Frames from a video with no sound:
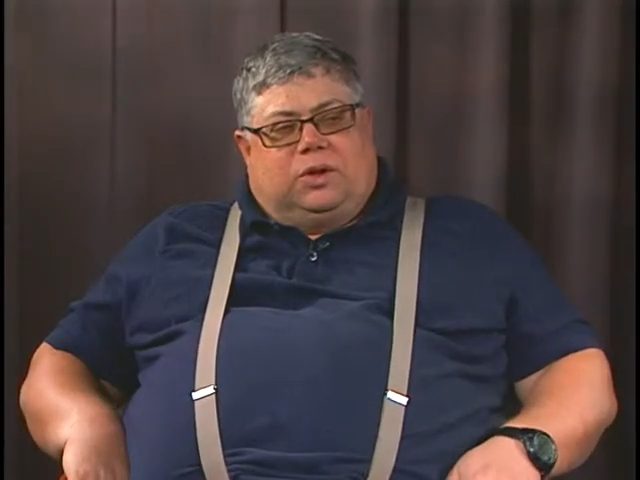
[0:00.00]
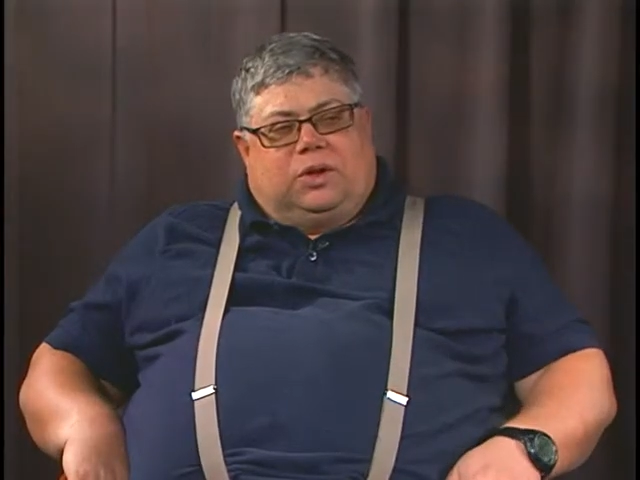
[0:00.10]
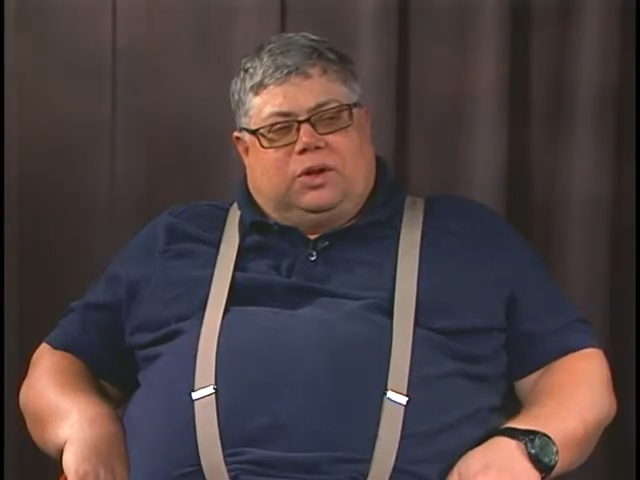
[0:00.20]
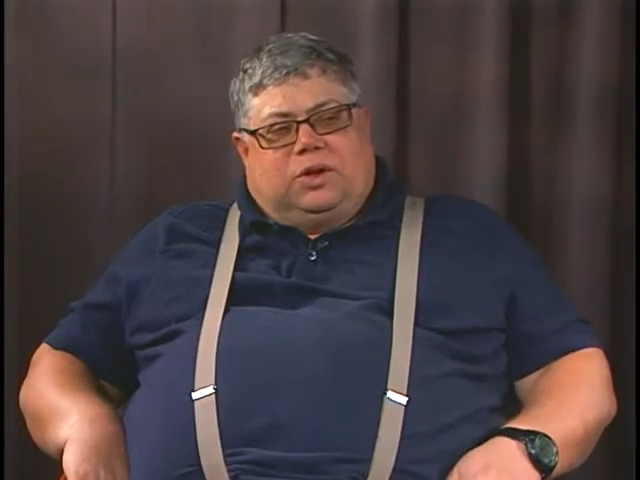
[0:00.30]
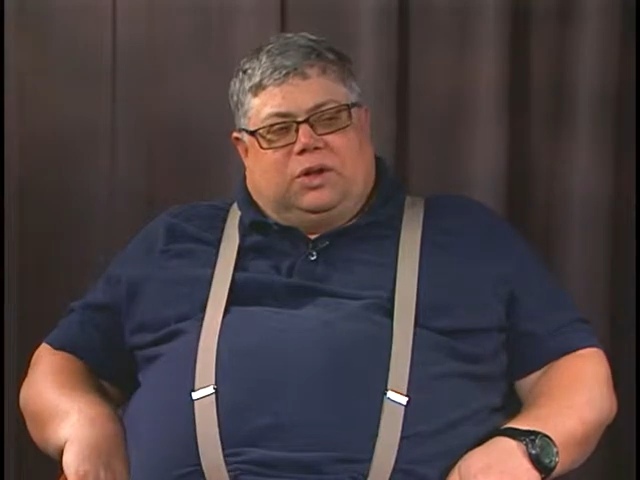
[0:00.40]

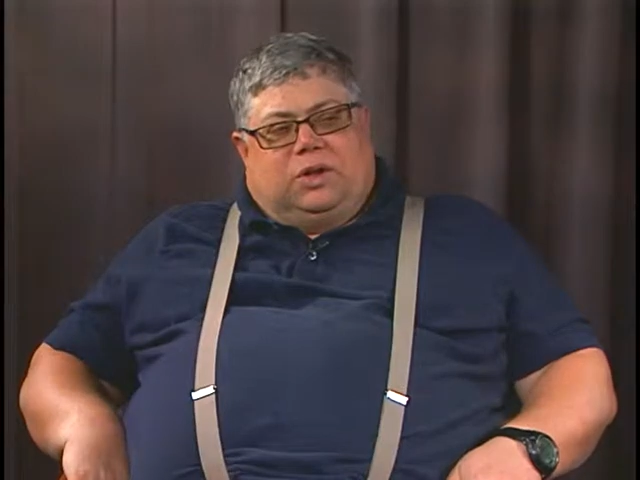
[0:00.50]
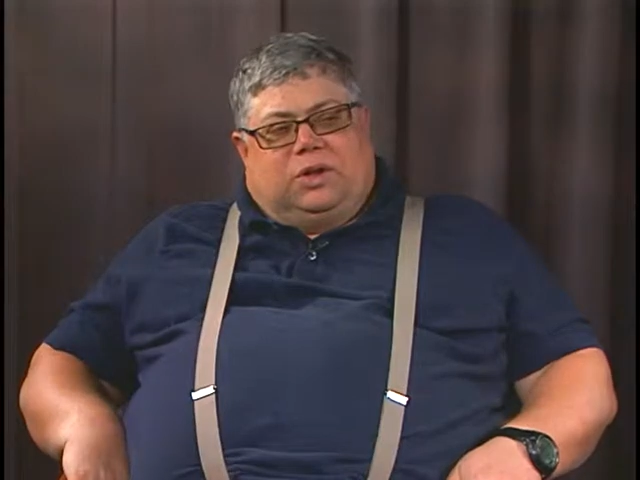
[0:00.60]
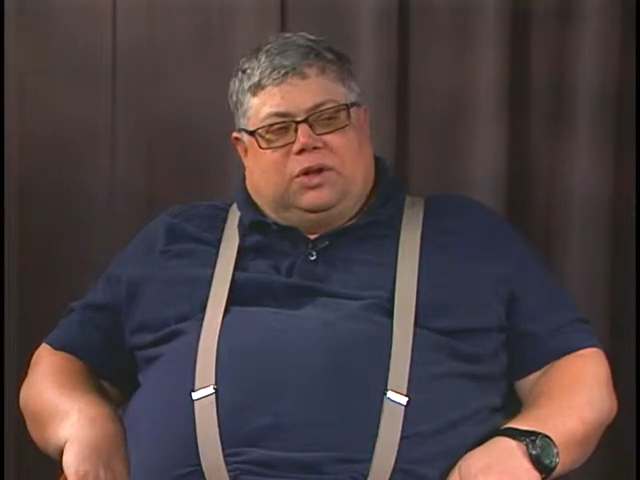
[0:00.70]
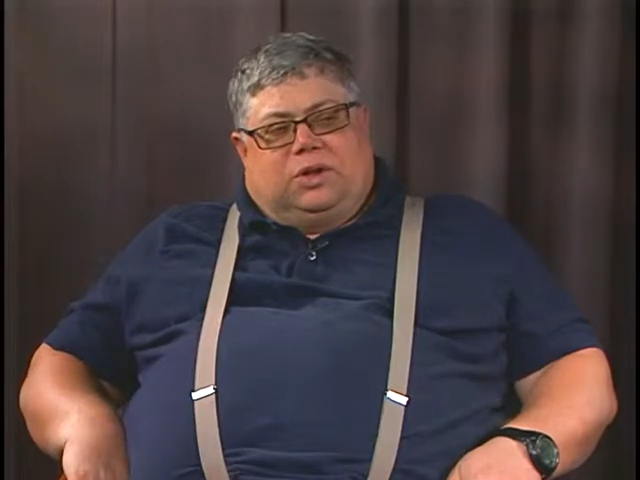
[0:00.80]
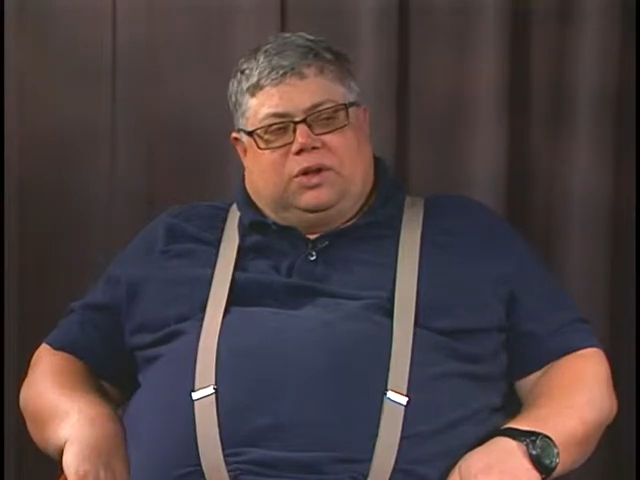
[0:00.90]
I
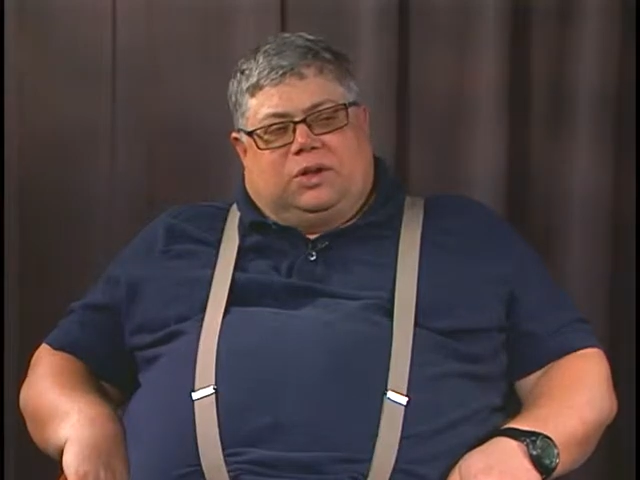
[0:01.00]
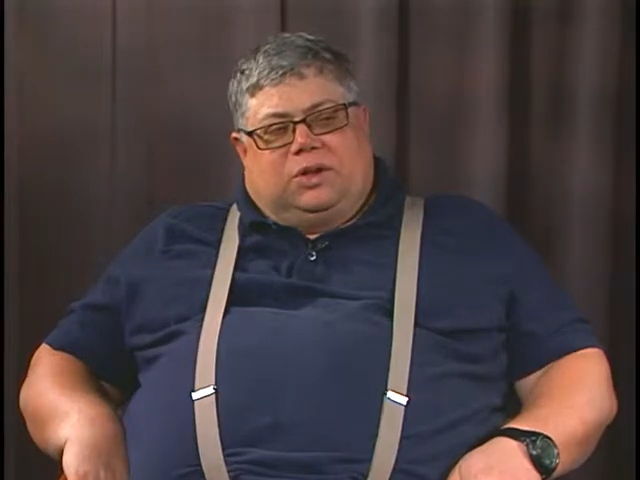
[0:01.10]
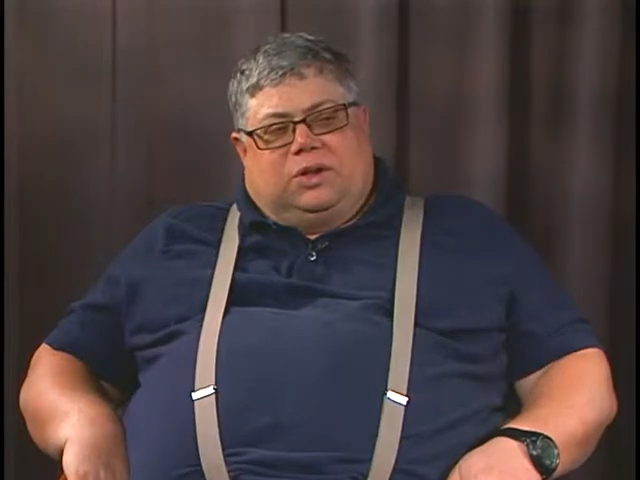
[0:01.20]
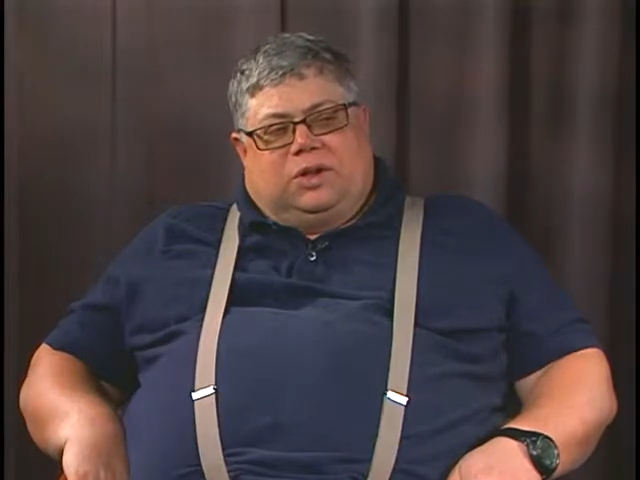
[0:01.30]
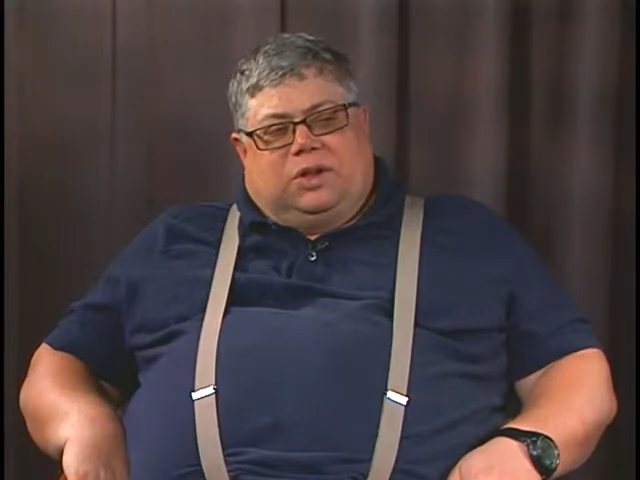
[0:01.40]
did.
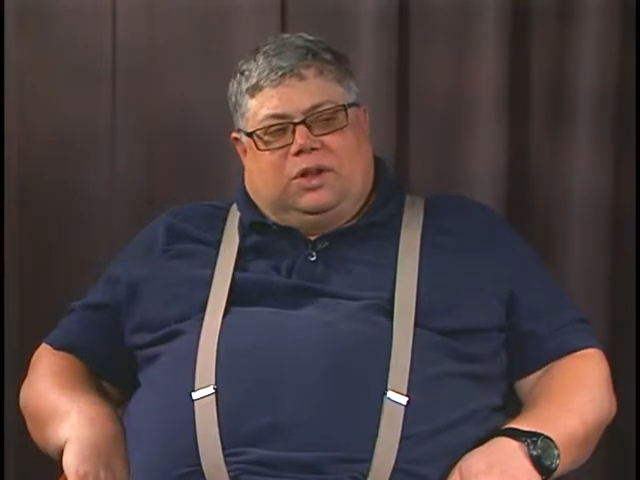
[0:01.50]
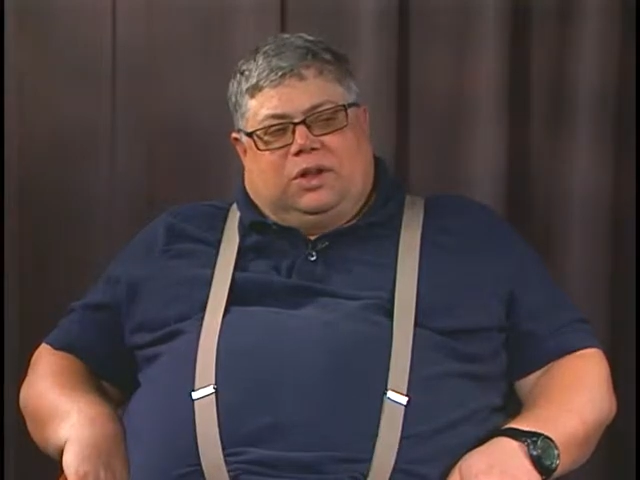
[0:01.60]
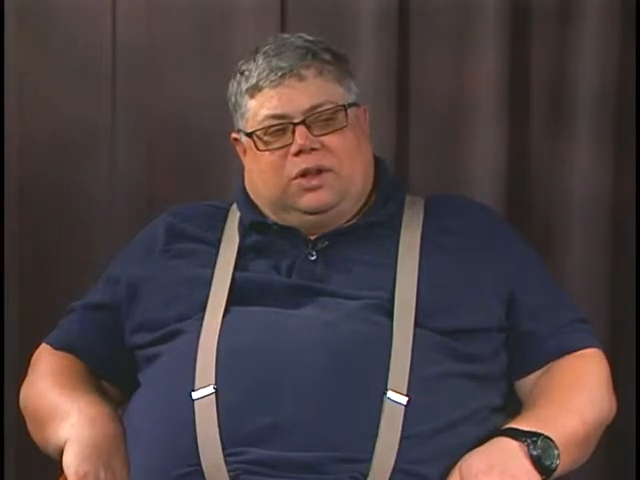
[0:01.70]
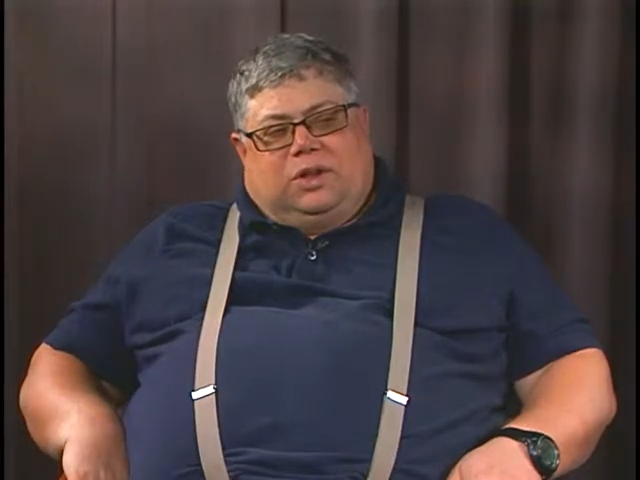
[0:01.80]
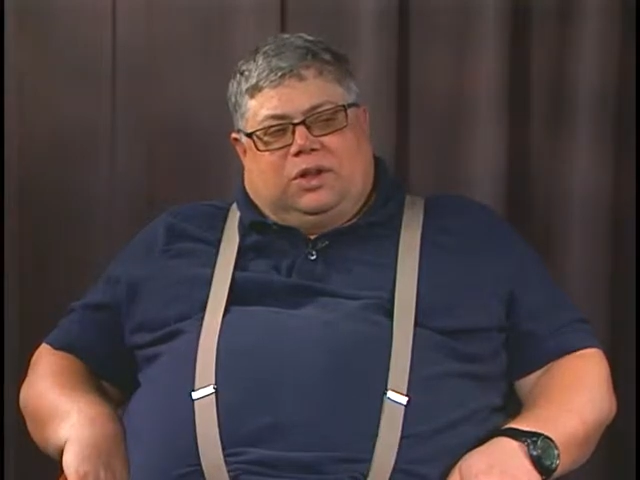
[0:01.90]
I
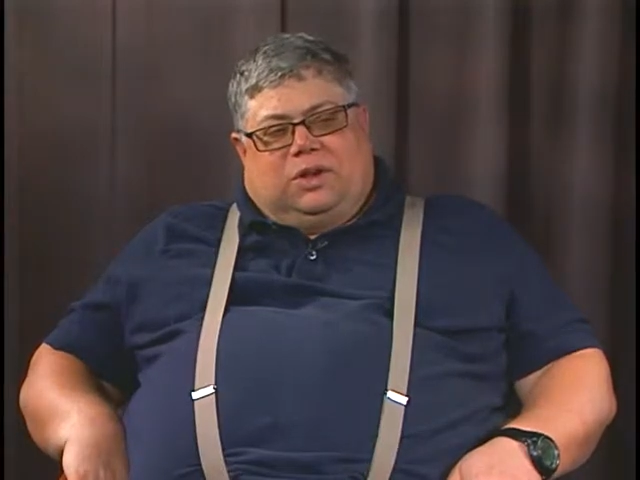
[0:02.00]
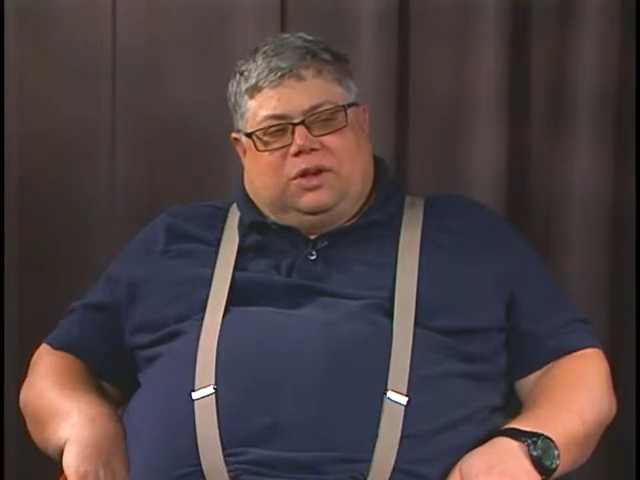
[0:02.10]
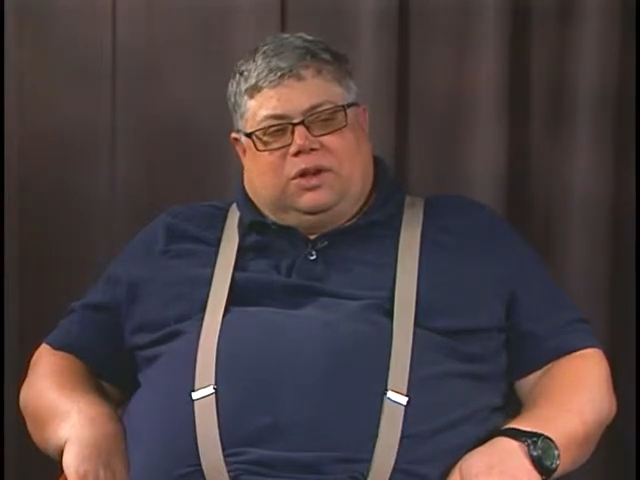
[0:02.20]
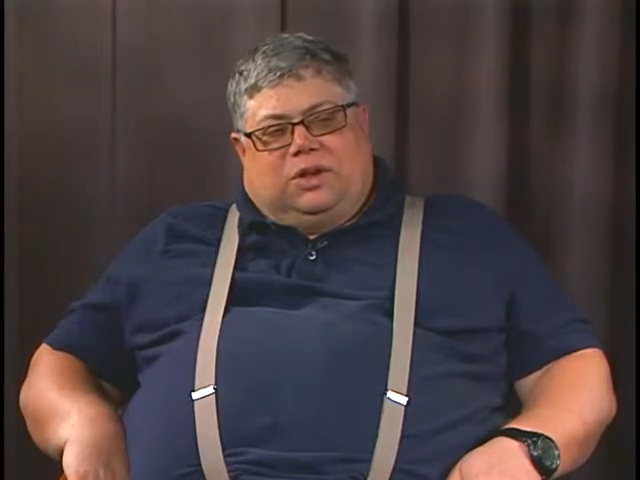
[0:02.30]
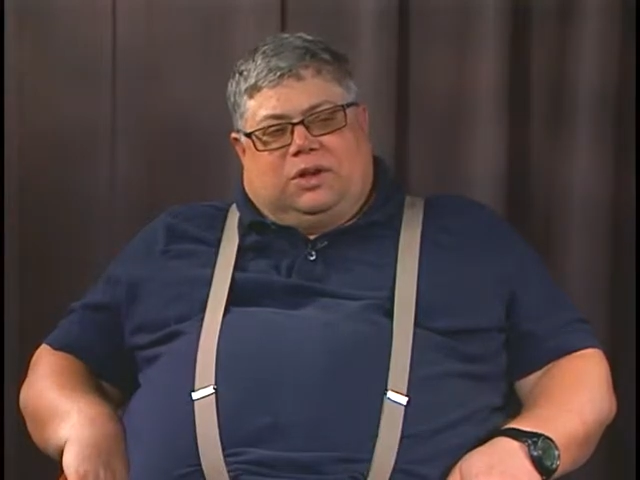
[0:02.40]
could
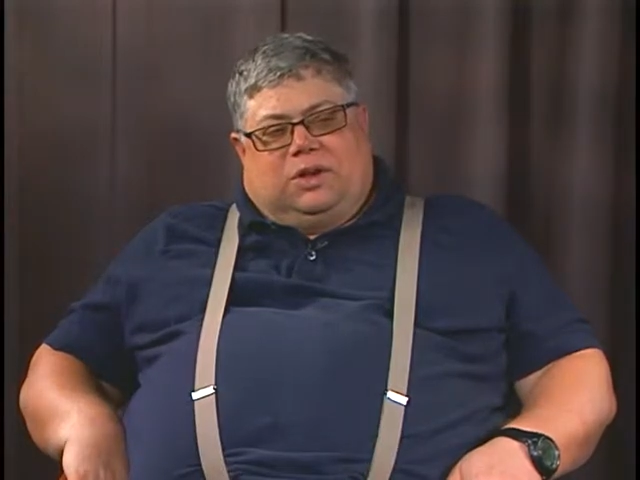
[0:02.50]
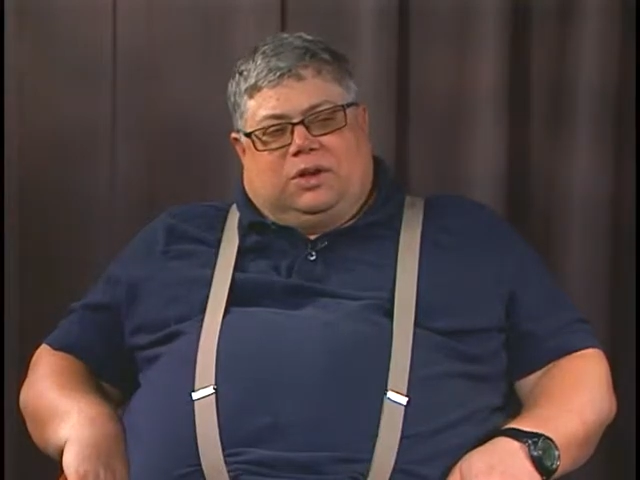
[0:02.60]
tell,